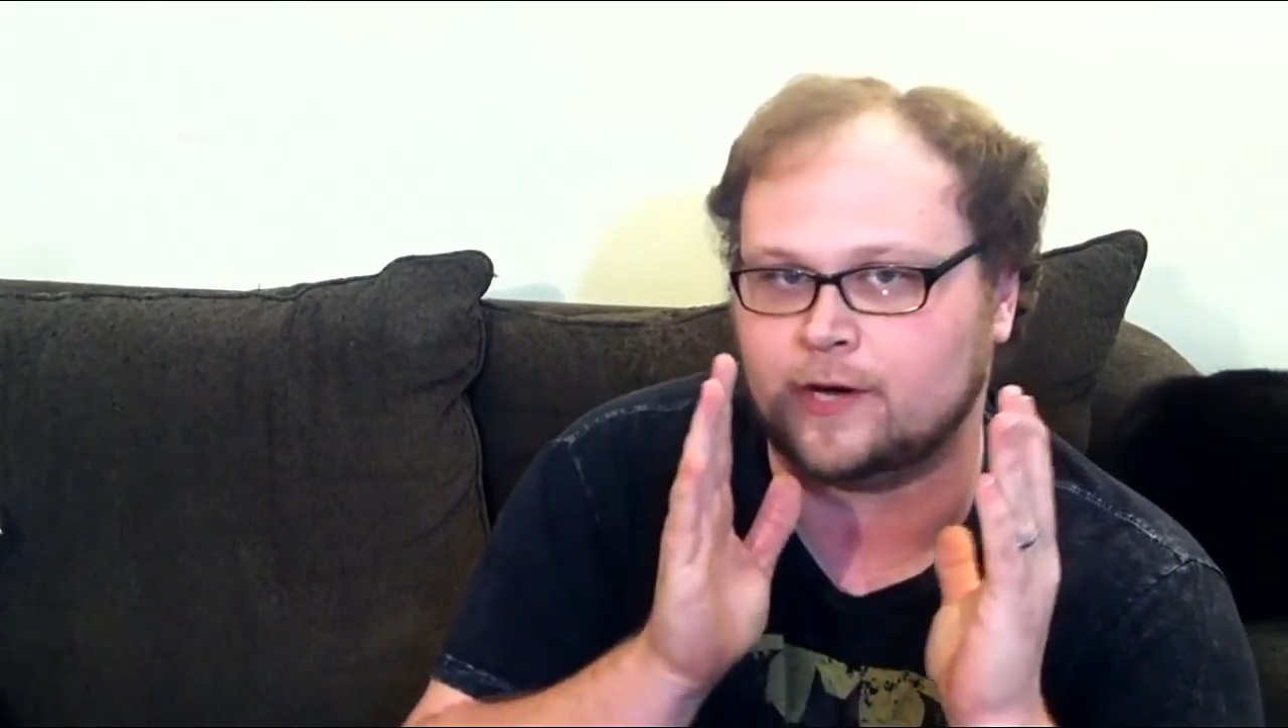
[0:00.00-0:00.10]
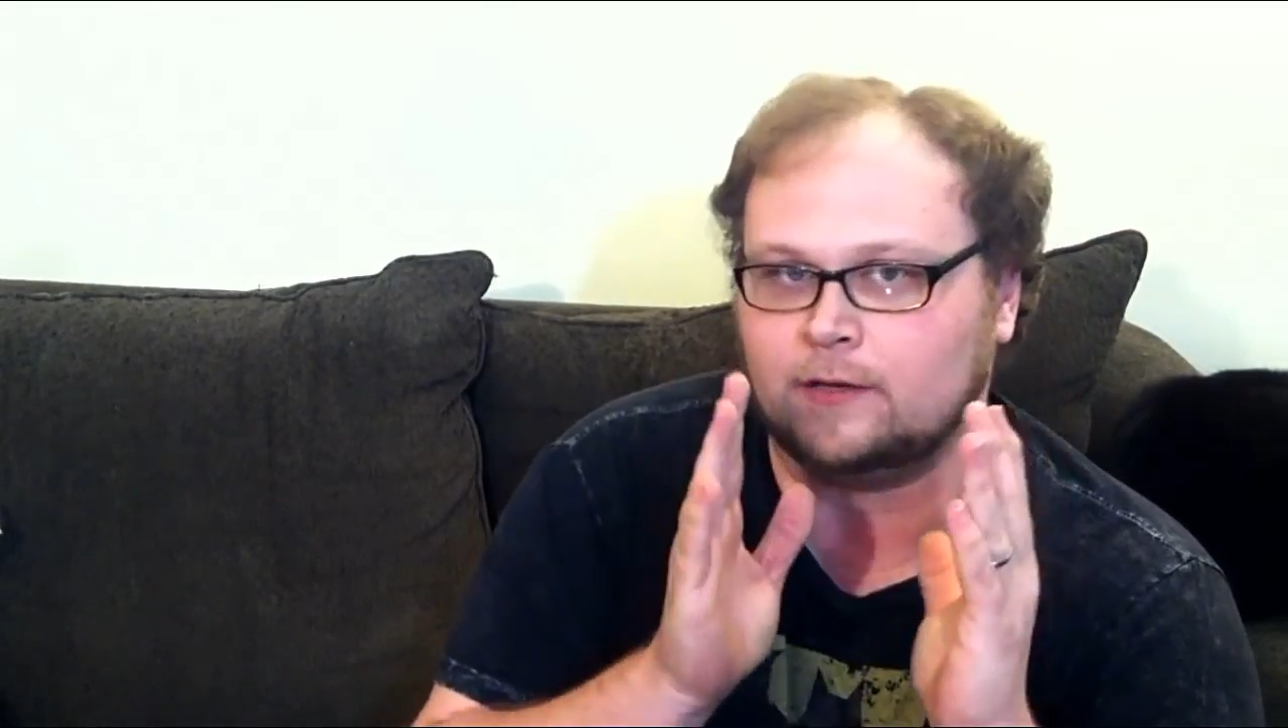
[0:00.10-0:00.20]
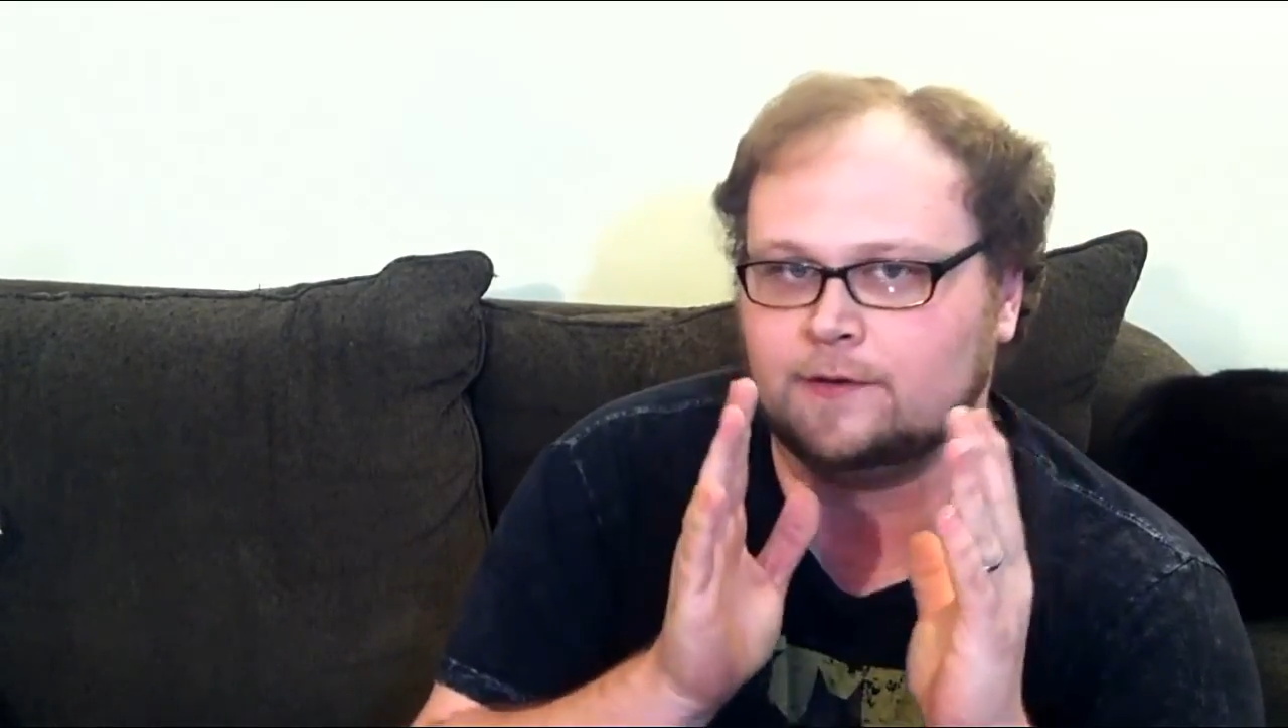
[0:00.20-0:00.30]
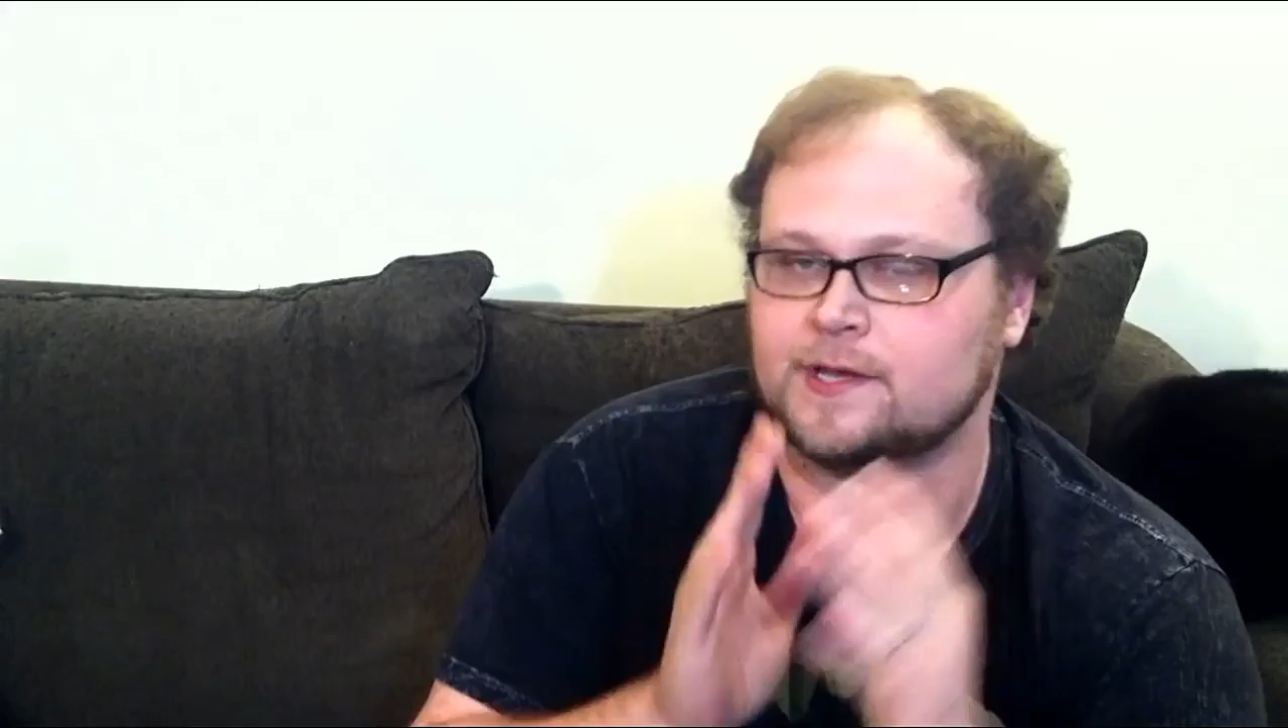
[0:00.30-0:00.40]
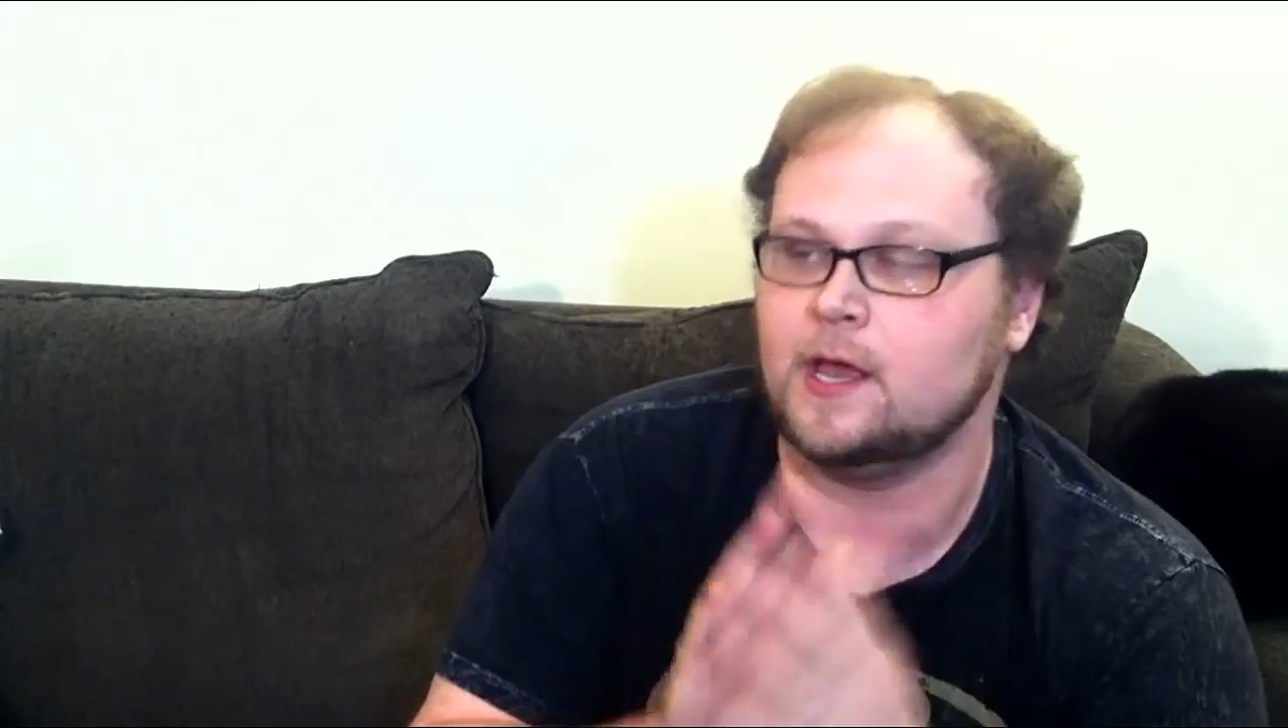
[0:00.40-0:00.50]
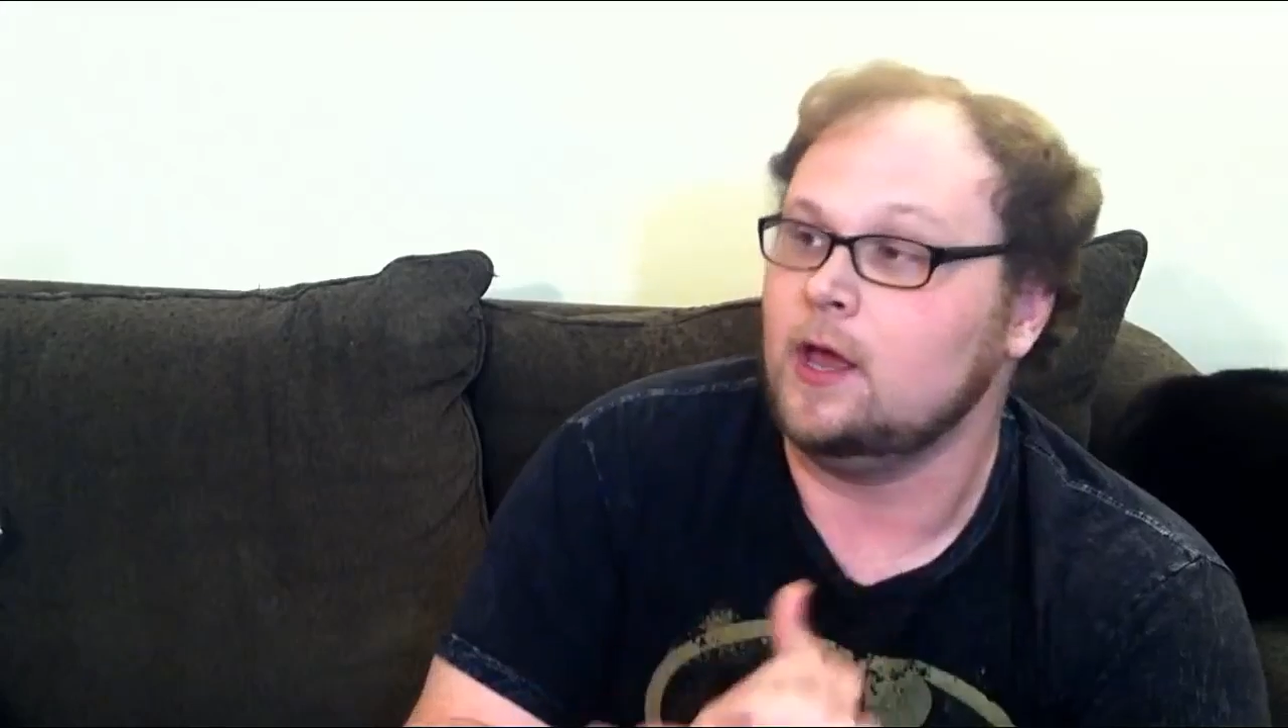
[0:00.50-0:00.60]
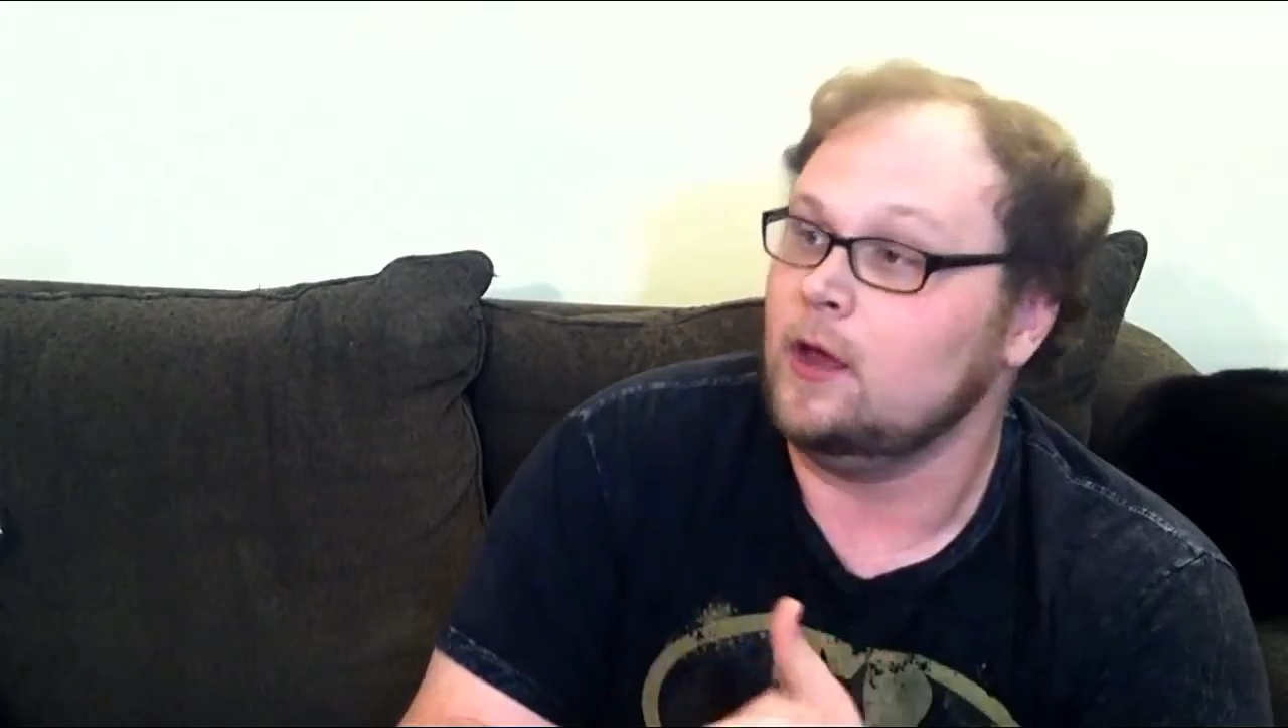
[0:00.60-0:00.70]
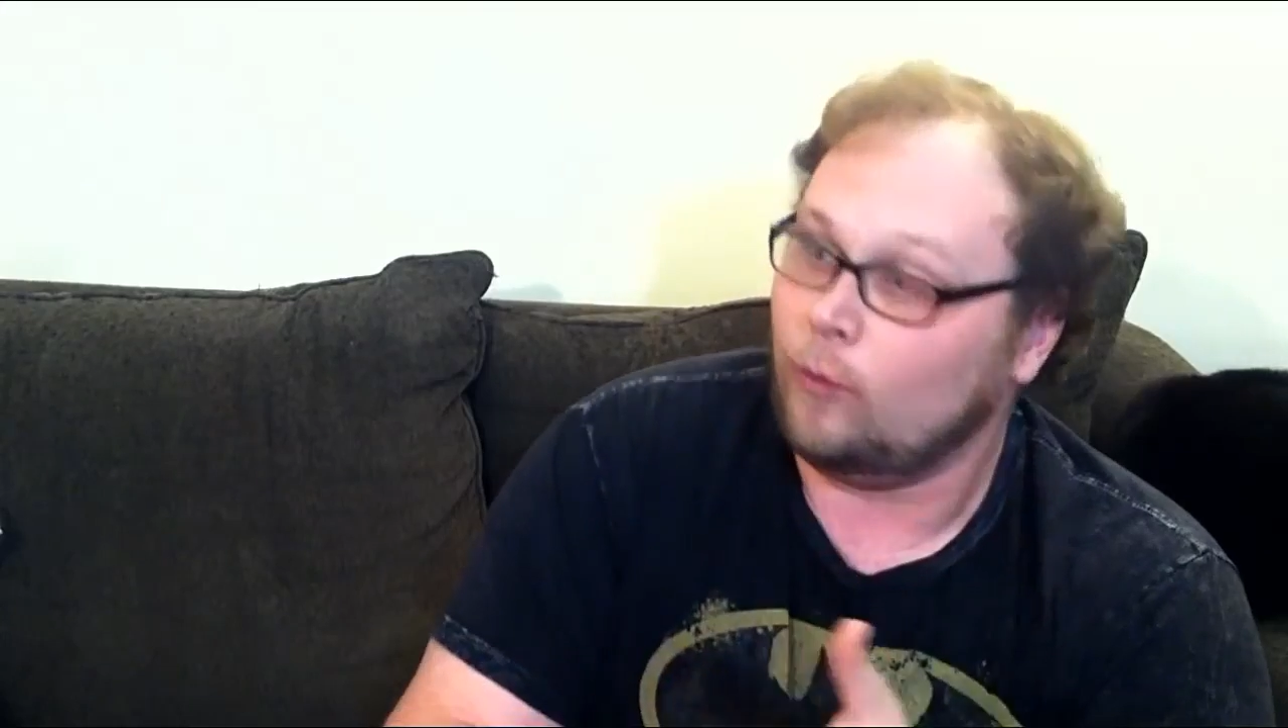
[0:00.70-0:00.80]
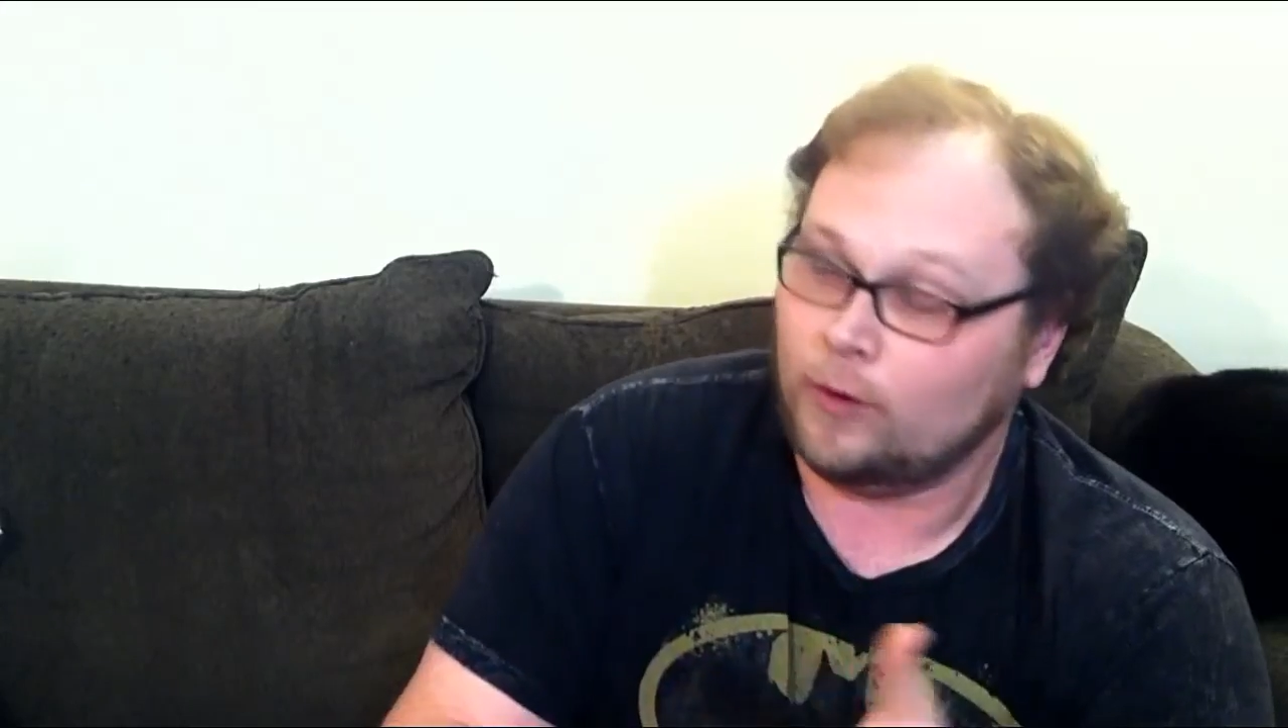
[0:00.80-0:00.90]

colors,